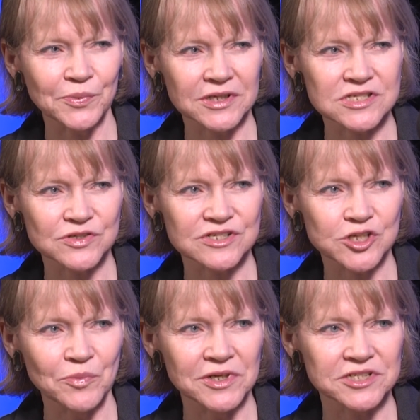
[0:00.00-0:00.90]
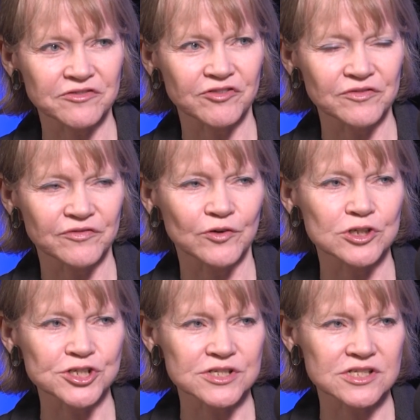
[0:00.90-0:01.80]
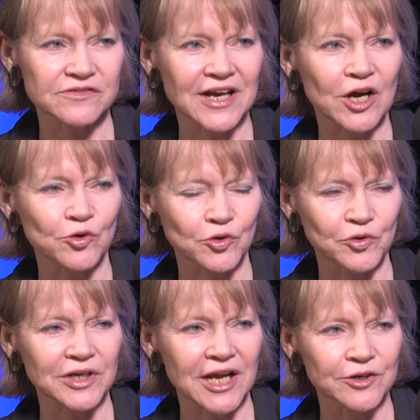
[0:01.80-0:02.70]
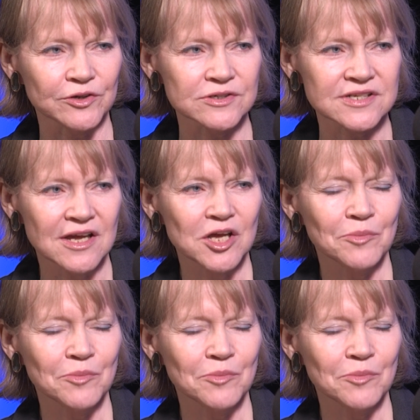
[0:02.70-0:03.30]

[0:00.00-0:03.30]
Because there's so many different versions of how creators